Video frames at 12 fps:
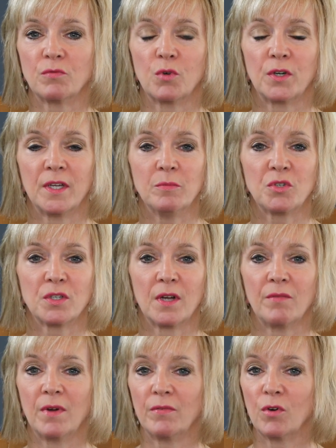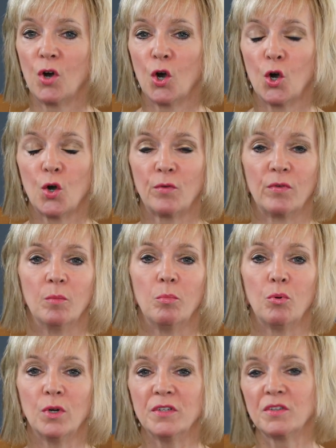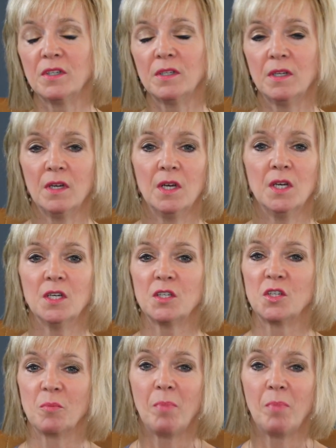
of redemption I've ever heard, from prison to